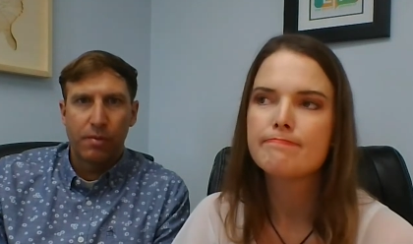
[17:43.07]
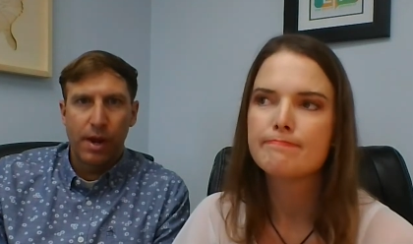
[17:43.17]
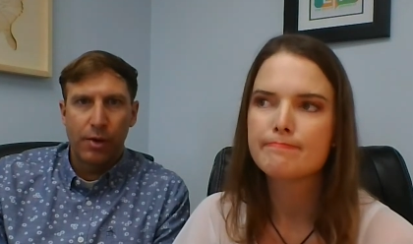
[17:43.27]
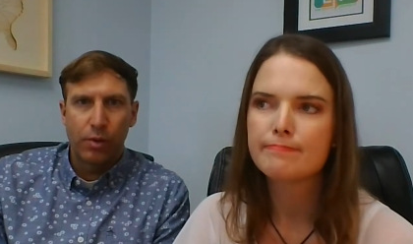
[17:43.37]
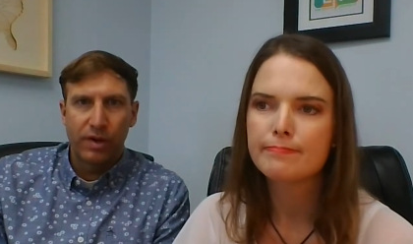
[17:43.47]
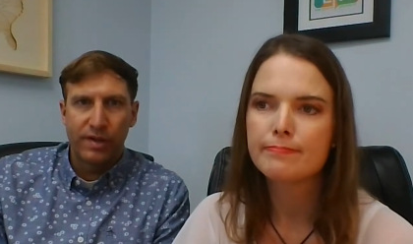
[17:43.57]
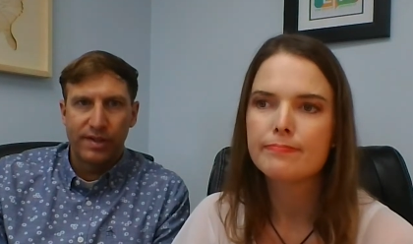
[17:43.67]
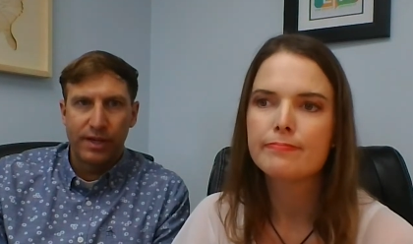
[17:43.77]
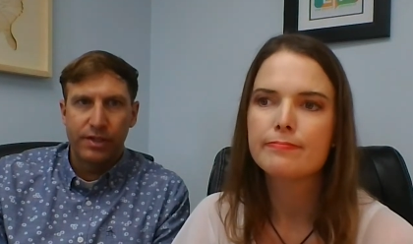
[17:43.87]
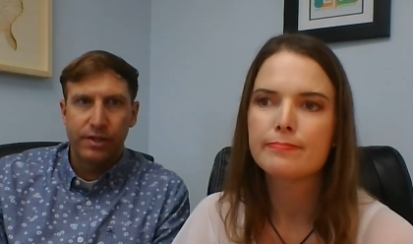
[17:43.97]
Speaker 1: with the right
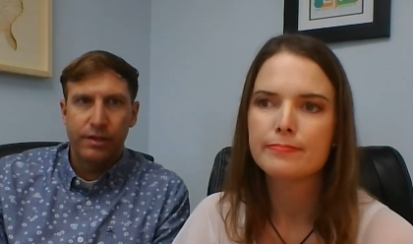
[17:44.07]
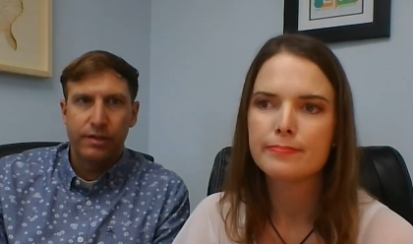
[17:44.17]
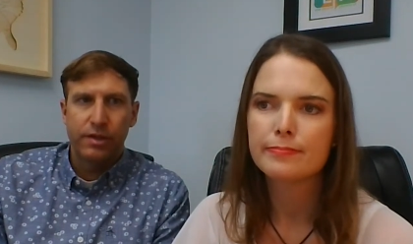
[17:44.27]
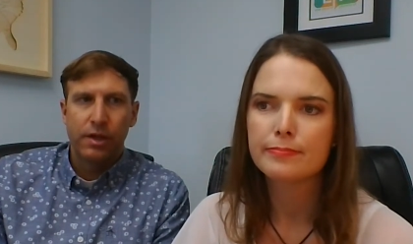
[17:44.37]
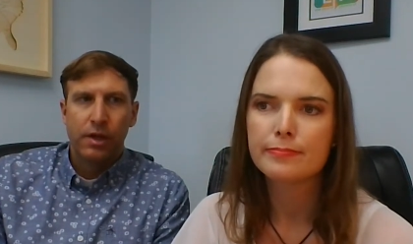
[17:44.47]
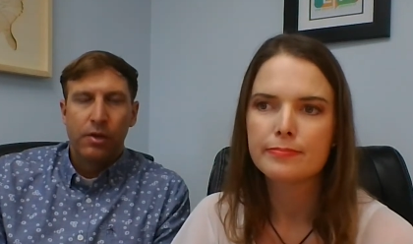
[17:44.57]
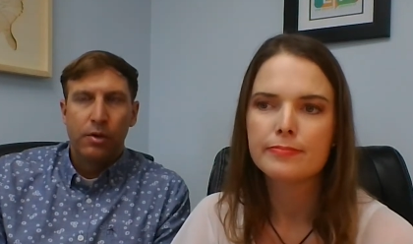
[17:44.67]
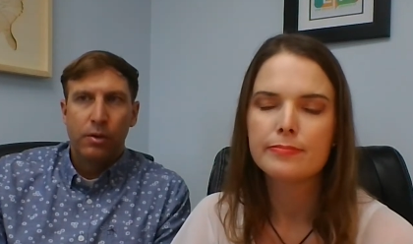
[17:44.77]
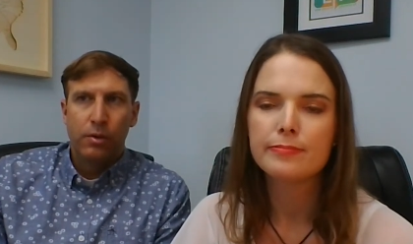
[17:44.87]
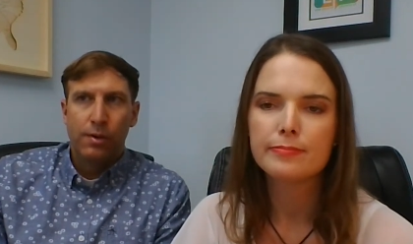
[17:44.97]
organizations
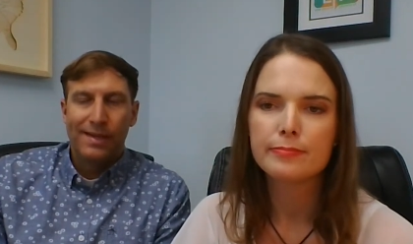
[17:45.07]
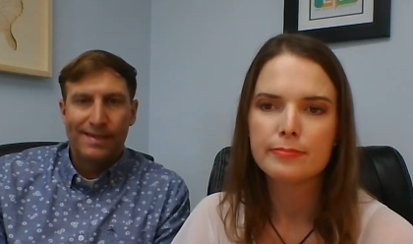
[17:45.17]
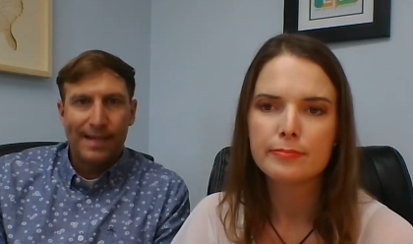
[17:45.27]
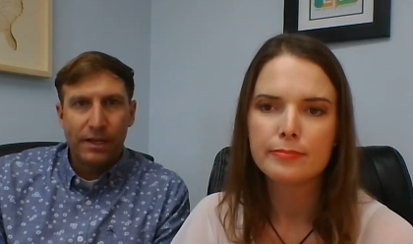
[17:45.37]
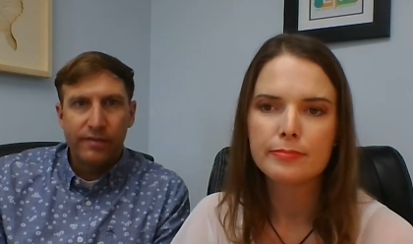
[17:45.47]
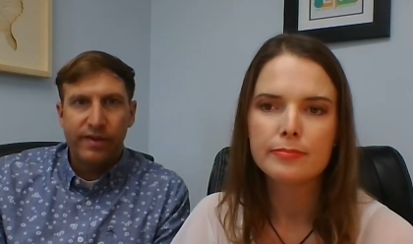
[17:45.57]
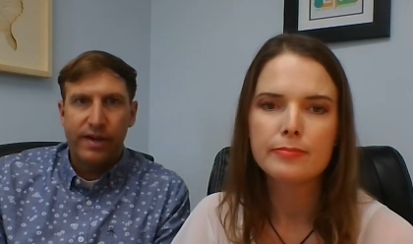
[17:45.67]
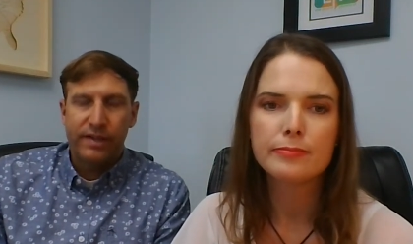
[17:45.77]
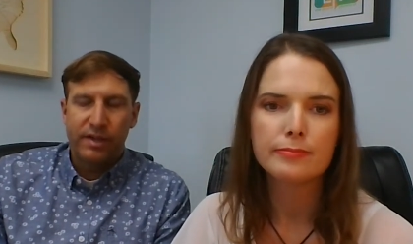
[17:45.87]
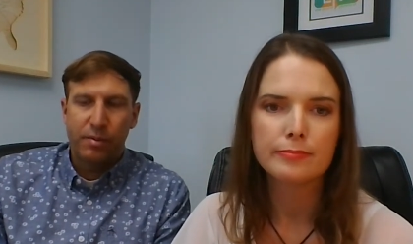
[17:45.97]
who
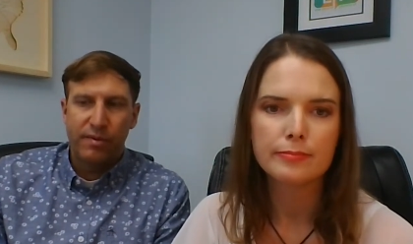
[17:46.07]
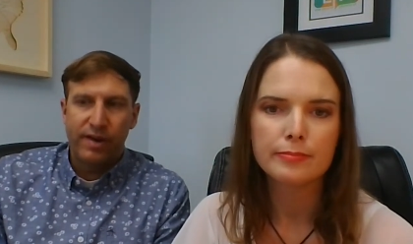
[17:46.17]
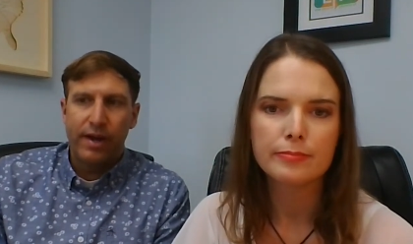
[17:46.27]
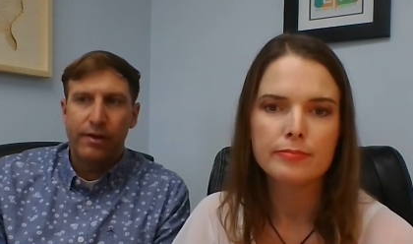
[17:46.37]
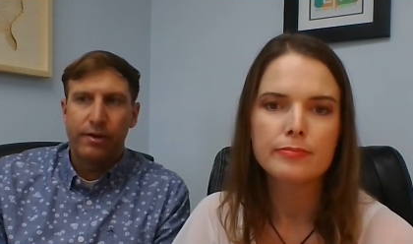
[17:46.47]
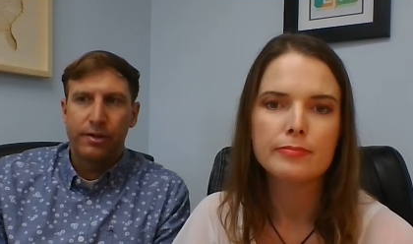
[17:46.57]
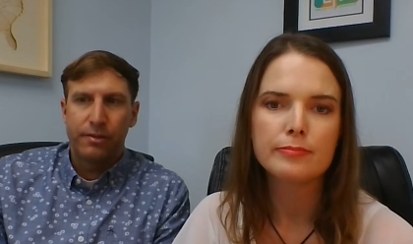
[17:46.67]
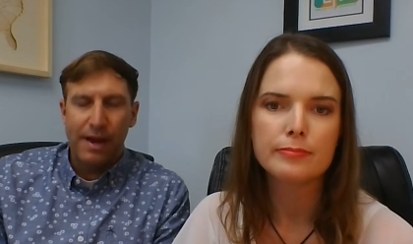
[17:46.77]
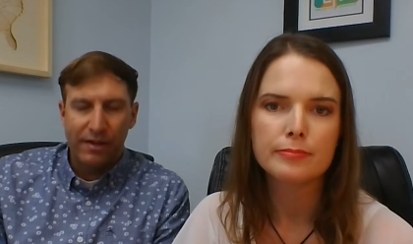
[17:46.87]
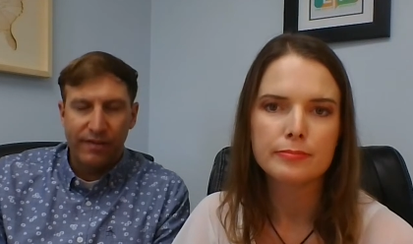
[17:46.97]
incentivize their providers
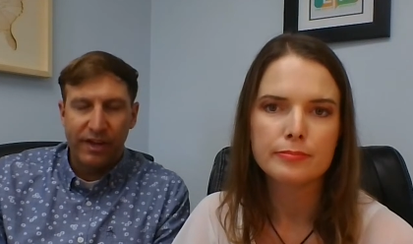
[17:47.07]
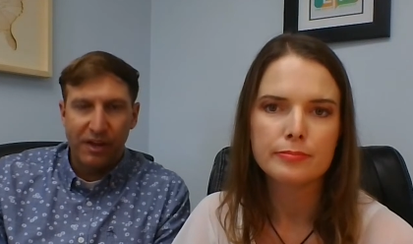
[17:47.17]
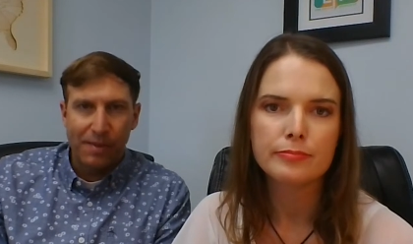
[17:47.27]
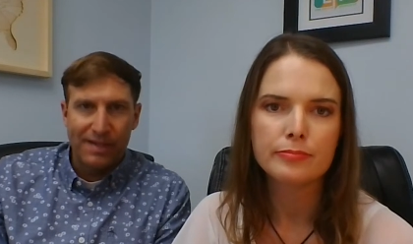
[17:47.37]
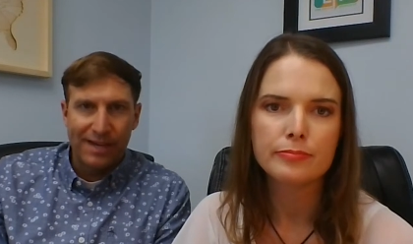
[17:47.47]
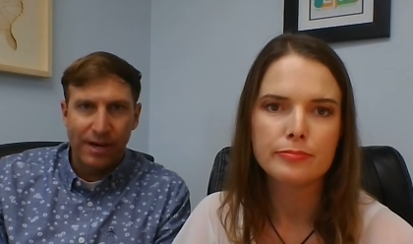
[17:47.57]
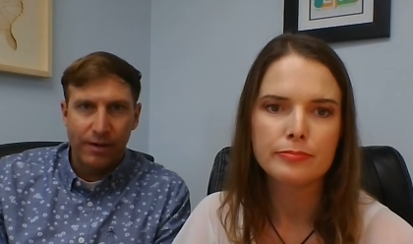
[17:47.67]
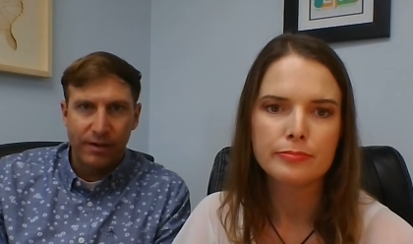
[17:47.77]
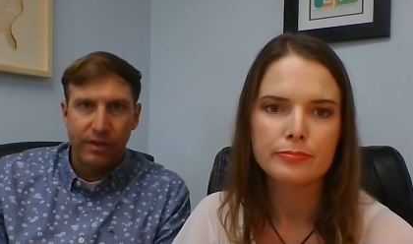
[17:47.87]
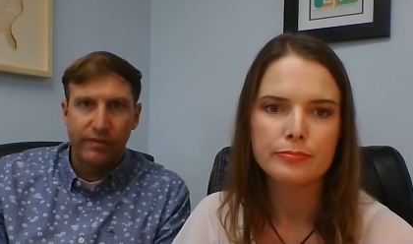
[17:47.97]
around value-based
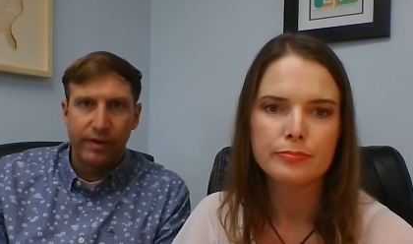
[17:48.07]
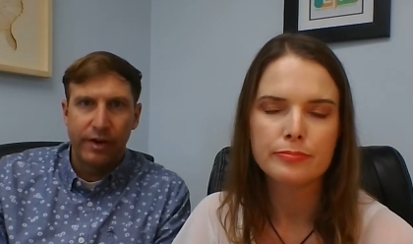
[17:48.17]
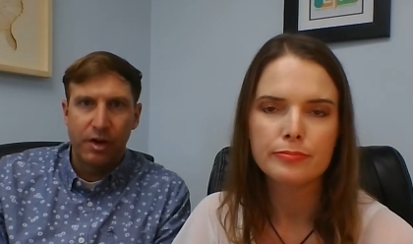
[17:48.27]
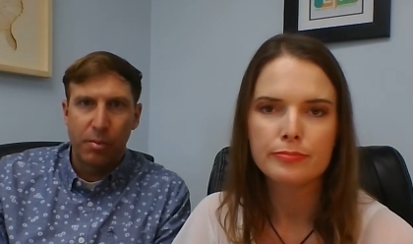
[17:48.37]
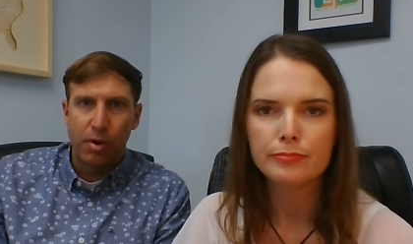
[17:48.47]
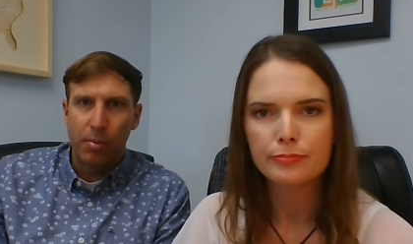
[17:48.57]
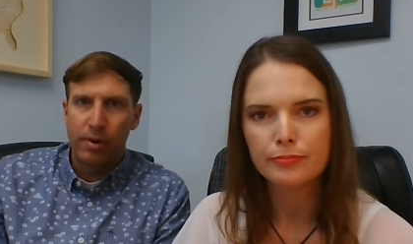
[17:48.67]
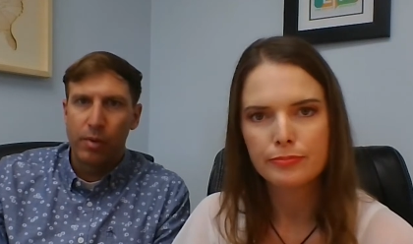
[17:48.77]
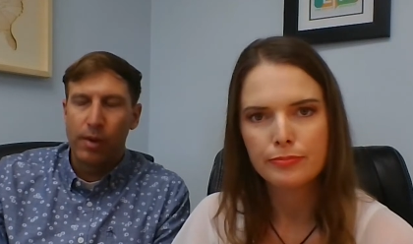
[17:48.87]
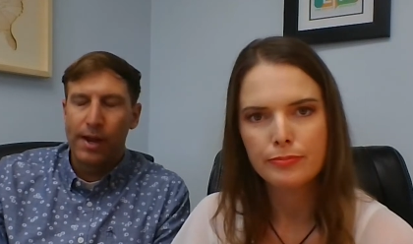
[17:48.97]
care delivery in an
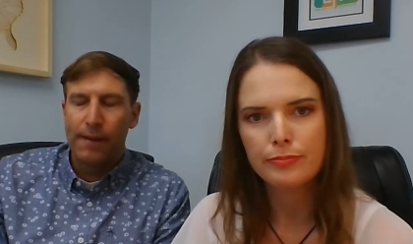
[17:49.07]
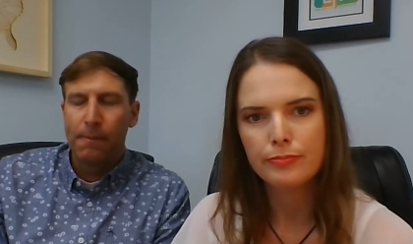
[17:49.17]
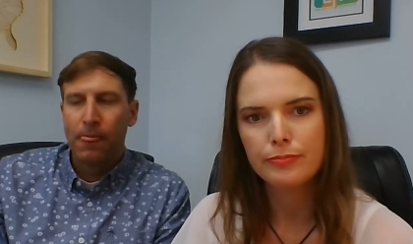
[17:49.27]
appropriate way.